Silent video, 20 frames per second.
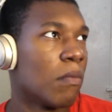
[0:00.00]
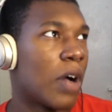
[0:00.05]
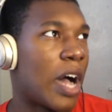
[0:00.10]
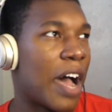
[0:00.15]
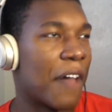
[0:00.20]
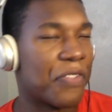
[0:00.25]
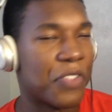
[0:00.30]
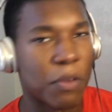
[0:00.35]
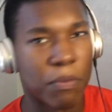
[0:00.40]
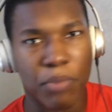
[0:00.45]

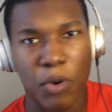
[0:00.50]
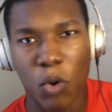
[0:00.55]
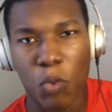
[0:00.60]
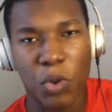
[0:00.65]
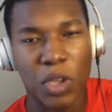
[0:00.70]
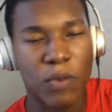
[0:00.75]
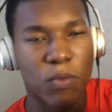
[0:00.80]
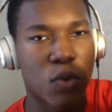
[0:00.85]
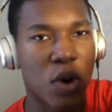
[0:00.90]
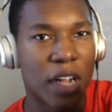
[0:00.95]
think, bro,
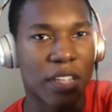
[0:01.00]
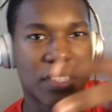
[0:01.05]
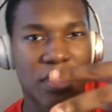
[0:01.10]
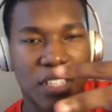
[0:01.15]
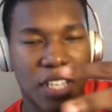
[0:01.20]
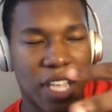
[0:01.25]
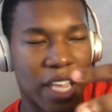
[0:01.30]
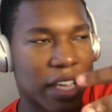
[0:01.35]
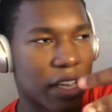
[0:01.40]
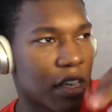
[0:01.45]
we watched
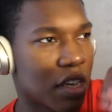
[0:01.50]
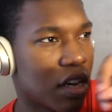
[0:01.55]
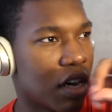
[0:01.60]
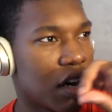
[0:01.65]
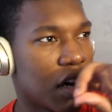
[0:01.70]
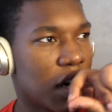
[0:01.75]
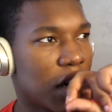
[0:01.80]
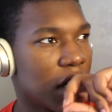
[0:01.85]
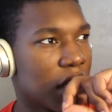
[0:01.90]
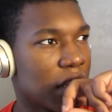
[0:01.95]
like
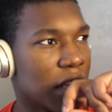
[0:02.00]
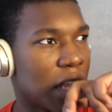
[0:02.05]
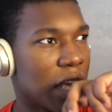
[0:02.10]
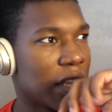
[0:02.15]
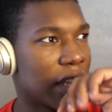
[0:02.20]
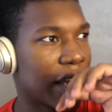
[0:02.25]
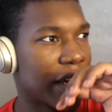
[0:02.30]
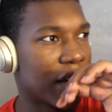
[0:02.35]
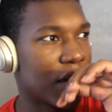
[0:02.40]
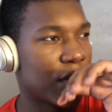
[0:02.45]
a
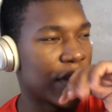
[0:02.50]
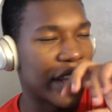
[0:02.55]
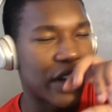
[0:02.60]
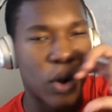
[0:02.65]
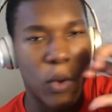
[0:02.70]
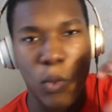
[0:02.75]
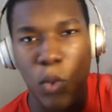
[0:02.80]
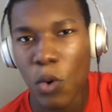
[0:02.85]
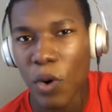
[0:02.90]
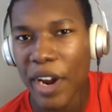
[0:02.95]

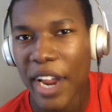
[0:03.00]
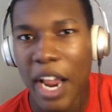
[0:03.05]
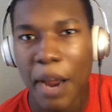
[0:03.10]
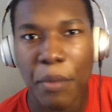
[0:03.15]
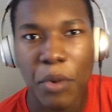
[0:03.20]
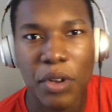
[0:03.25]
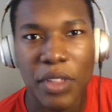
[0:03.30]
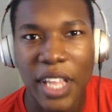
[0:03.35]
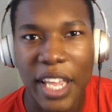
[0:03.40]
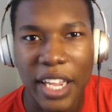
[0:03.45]

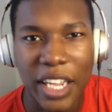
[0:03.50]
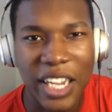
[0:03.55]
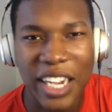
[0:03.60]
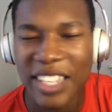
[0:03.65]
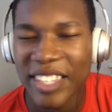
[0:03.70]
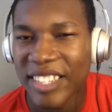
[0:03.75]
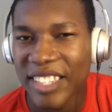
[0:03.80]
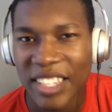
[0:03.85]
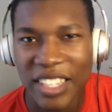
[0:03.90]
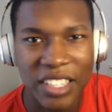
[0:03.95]
Warhammer like
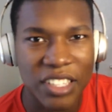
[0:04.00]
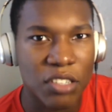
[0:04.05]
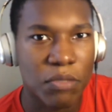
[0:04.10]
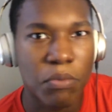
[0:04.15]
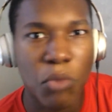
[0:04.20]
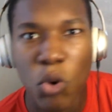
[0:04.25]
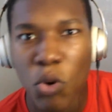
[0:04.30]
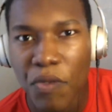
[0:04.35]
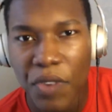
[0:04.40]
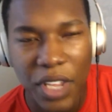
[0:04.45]
cutscenes
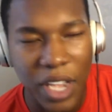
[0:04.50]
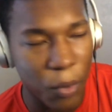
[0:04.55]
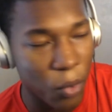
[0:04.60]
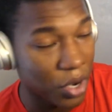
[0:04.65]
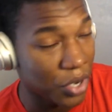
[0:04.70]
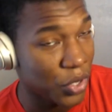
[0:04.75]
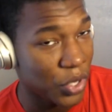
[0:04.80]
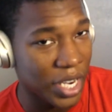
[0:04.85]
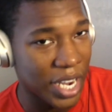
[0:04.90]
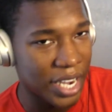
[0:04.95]
movie. I
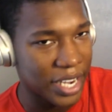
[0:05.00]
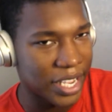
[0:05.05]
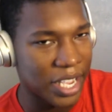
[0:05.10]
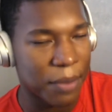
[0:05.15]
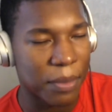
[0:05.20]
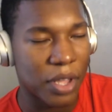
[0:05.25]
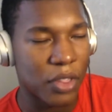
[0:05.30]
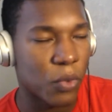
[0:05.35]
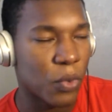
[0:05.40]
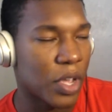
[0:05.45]
want to do that again,
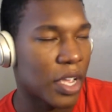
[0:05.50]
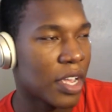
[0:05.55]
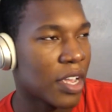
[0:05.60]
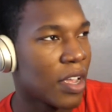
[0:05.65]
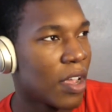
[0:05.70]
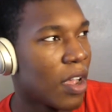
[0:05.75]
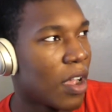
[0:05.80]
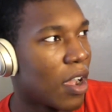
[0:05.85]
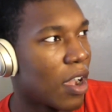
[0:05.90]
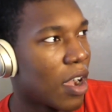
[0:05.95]
by the way.
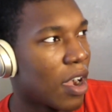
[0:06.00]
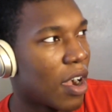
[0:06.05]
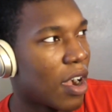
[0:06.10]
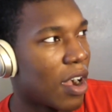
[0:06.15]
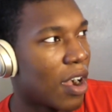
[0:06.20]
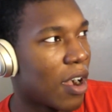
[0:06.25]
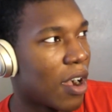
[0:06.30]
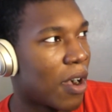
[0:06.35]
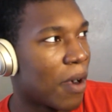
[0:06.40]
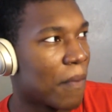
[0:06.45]

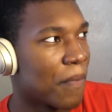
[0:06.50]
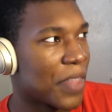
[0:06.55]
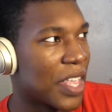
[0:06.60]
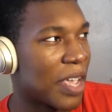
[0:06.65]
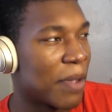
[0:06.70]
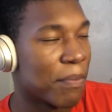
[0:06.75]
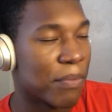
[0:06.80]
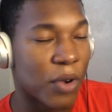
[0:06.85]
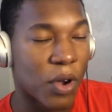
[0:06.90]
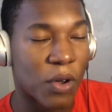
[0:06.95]

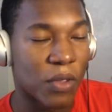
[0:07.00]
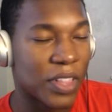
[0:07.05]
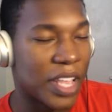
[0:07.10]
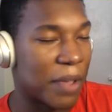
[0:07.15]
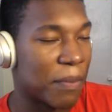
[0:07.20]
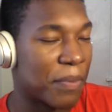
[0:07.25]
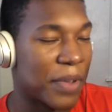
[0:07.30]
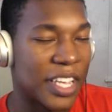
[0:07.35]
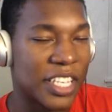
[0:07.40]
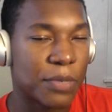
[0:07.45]
And bro, like
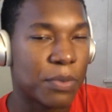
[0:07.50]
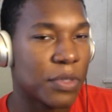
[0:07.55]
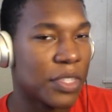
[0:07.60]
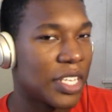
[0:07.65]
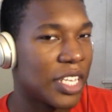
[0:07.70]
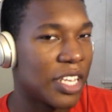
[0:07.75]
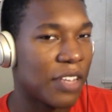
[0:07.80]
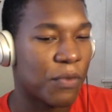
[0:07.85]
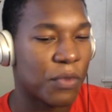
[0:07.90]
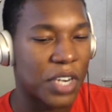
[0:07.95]
best
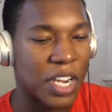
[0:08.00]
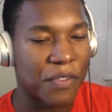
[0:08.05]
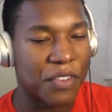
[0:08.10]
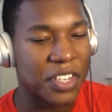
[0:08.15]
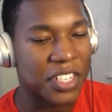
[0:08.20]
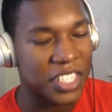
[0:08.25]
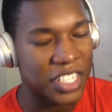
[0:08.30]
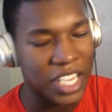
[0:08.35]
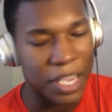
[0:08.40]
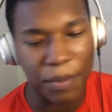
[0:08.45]
believe whenever
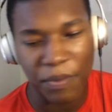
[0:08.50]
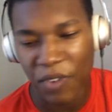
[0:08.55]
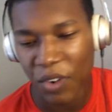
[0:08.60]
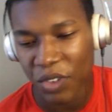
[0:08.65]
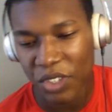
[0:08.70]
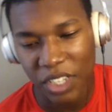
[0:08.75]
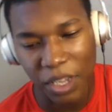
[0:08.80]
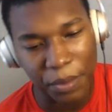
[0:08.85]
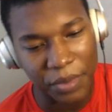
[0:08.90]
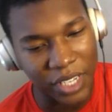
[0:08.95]
this game
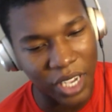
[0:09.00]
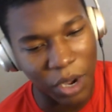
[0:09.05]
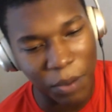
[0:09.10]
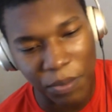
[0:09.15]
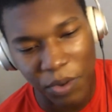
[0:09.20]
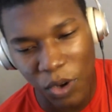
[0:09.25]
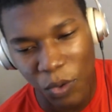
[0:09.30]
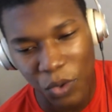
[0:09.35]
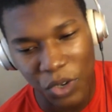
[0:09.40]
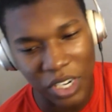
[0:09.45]
first comes out,
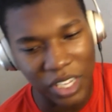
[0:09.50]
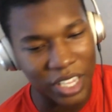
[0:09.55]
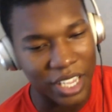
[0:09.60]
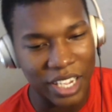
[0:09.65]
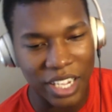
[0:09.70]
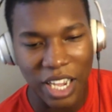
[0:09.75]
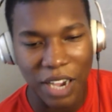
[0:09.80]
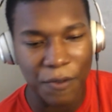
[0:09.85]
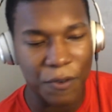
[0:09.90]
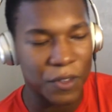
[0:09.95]
bro, we're gonna like
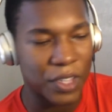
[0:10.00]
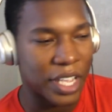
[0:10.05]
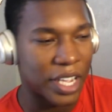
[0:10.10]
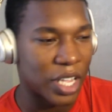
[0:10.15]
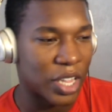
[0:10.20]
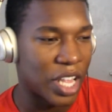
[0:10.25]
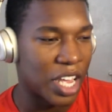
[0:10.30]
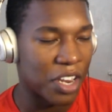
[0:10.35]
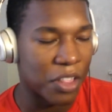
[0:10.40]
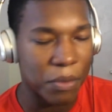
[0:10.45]
cover like a
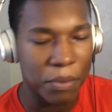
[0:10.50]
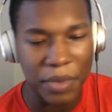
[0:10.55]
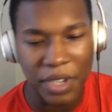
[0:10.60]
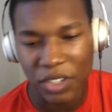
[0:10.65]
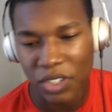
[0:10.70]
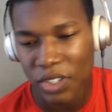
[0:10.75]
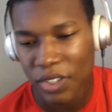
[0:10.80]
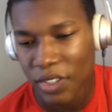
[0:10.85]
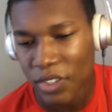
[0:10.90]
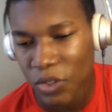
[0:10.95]
lot of the
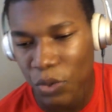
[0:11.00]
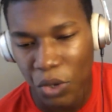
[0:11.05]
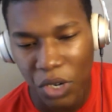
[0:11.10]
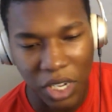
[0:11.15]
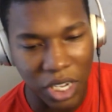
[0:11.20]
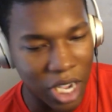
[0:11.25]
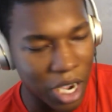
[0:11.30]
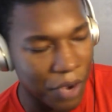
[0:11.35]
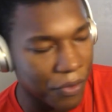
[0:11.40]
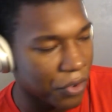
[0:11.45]
missions. We're gonna
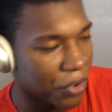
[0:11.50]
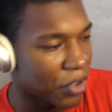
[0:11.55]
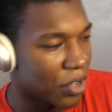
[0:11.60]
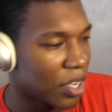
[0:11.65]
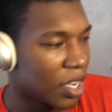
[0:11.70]
cover